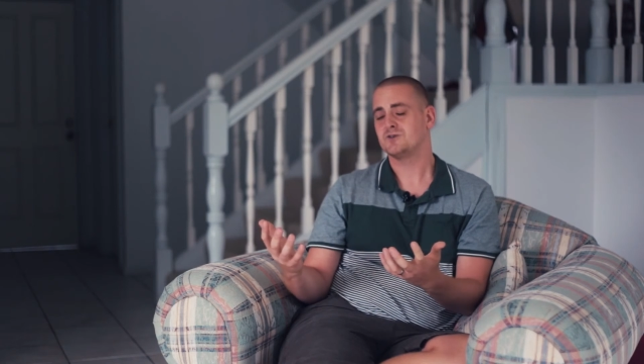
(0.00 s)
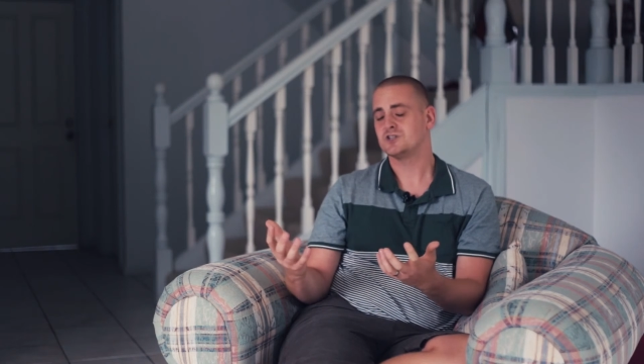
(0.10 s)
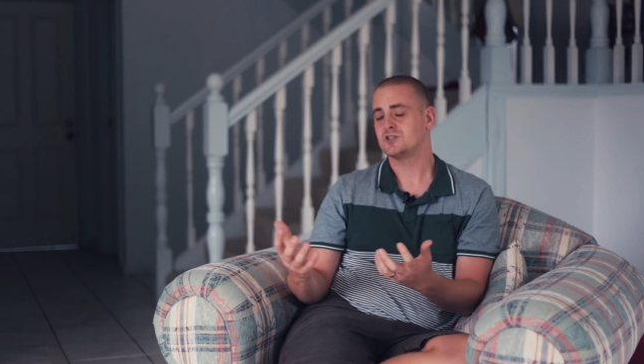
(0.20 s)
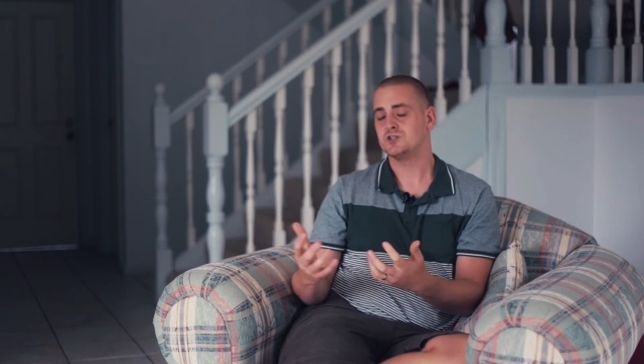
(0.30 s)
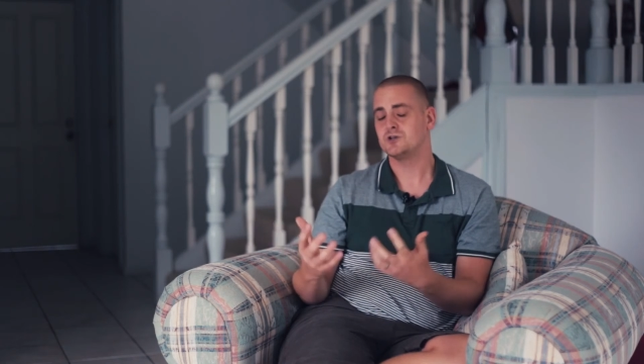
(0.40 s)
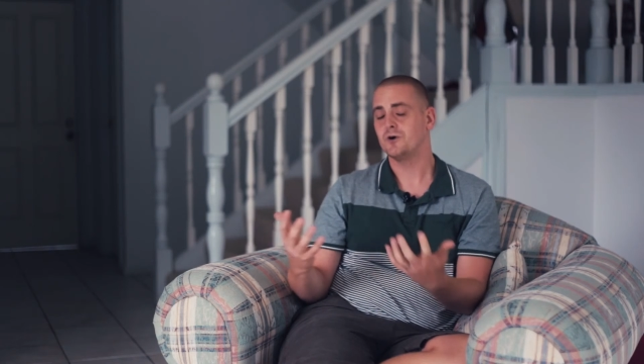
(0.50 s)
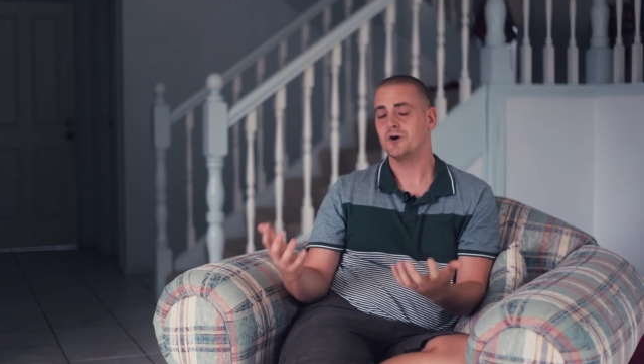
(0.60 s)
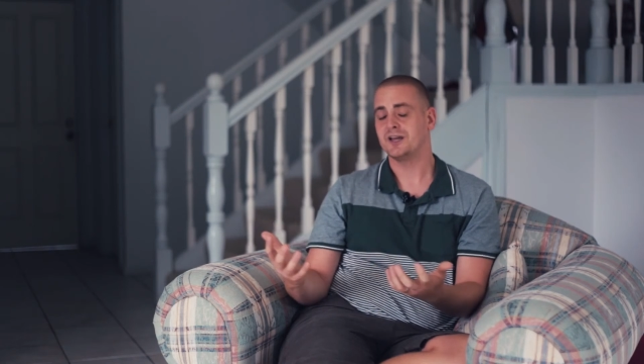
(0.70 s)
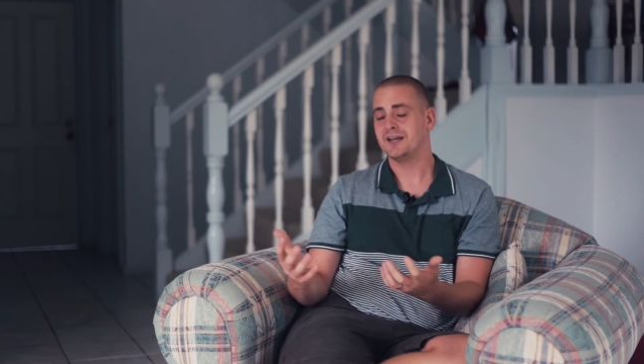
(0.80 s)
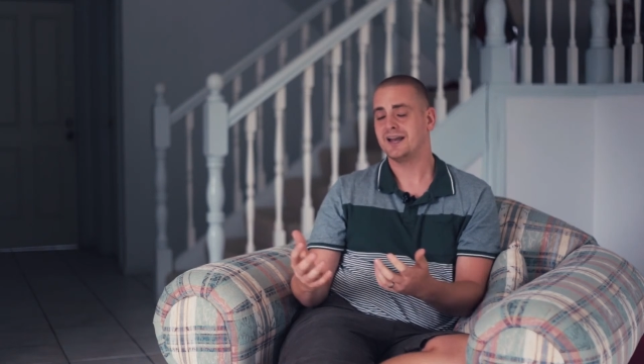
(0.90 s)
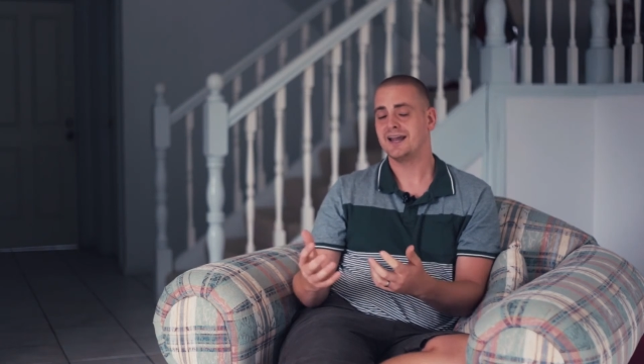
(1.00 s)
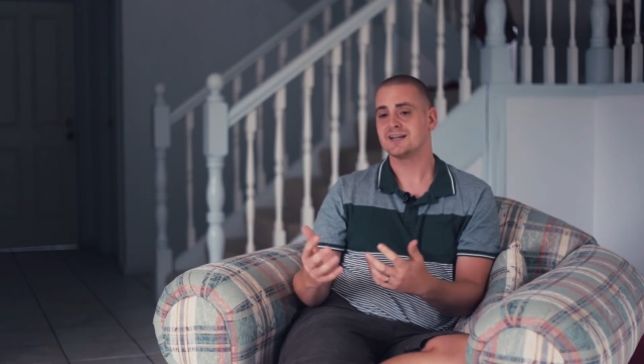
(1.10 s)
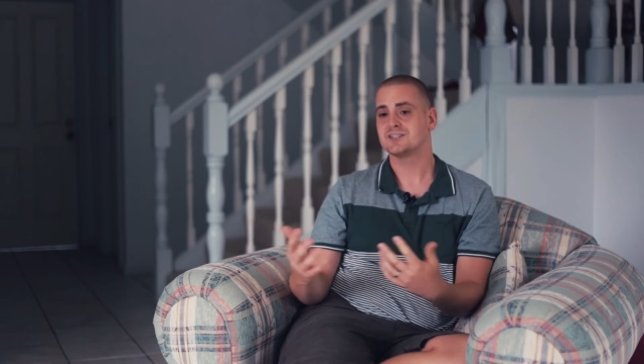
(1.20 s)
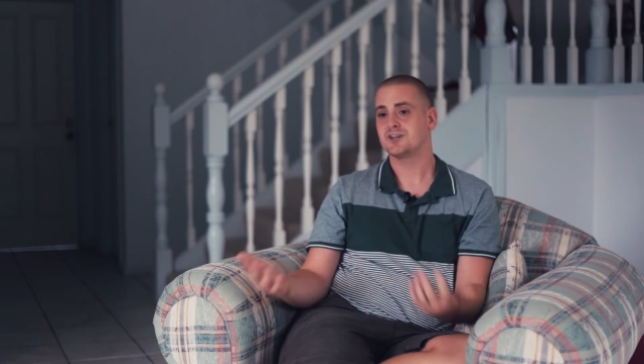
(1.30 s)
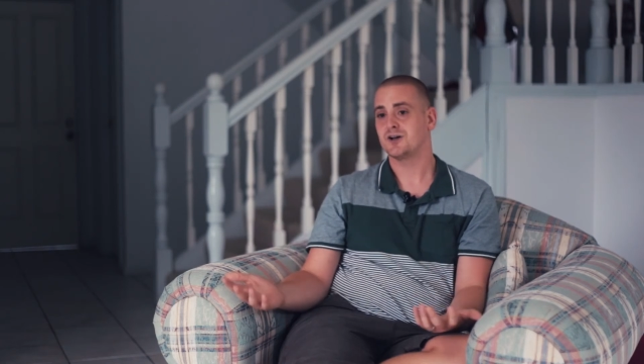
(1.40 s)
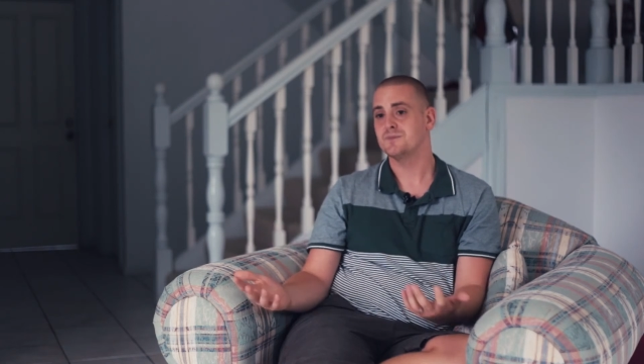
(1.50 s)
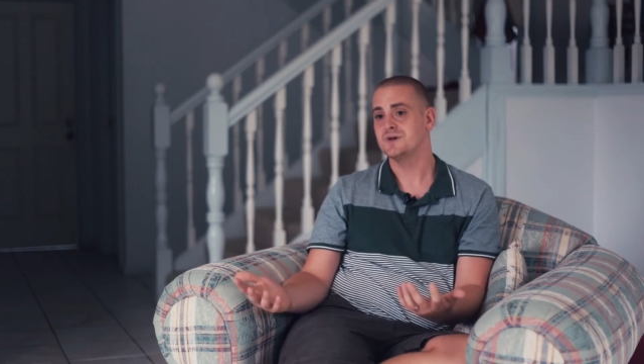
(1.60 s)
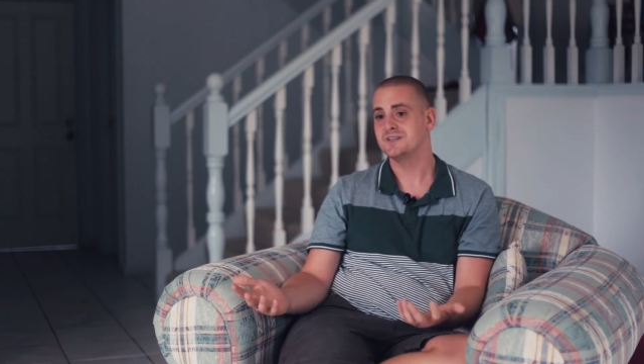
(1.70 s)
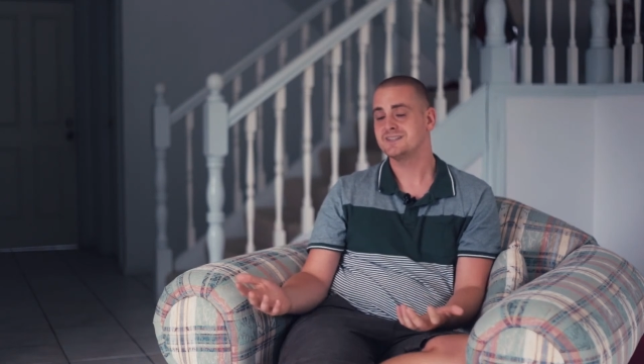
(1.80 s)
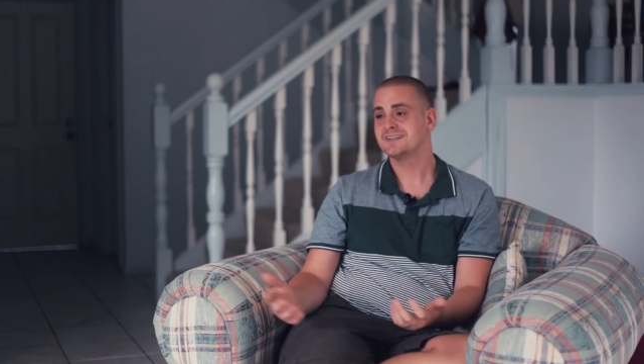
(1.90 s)
just joy and
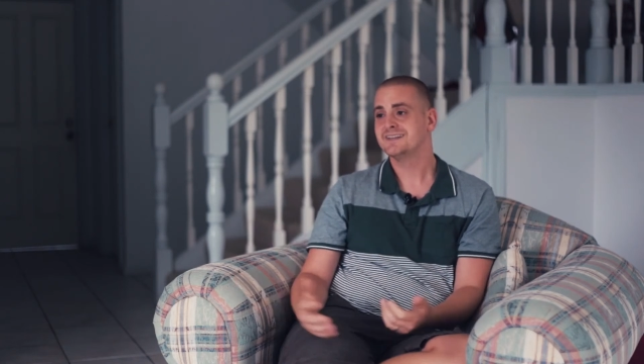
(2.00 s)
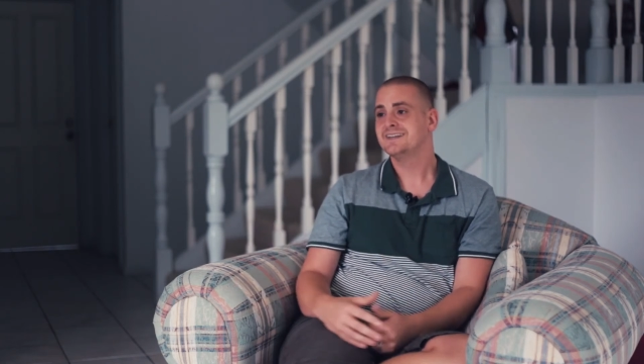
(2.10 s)
excitement.